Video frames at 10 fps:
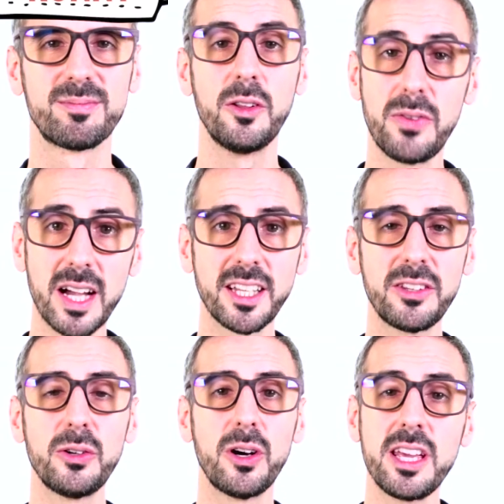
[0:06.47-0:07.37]
The fact
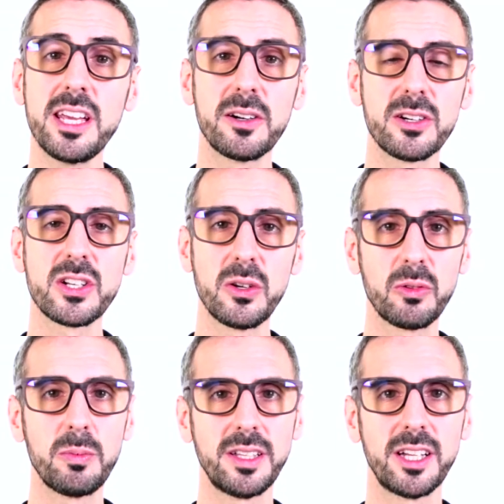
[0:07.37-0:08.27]
that you are here
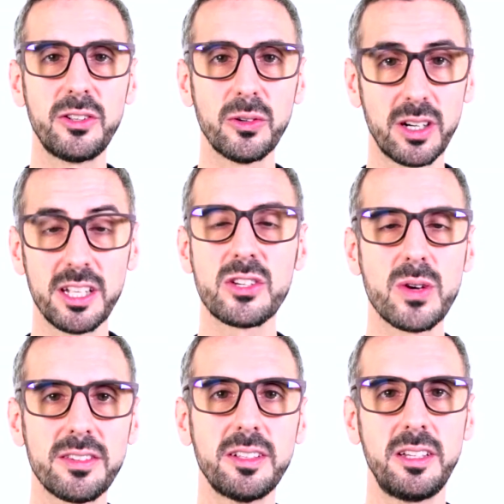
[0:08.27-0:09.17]
shows me that you are
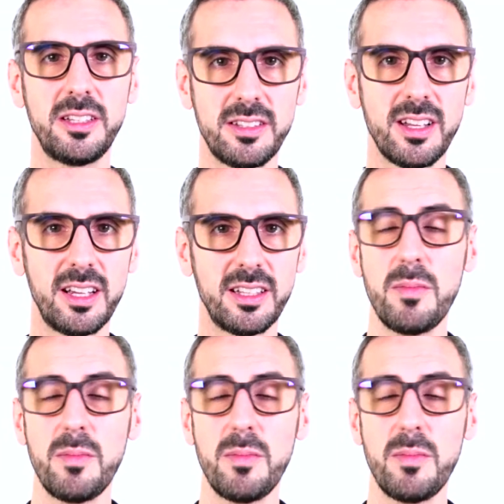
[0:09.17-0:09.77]
interested in design.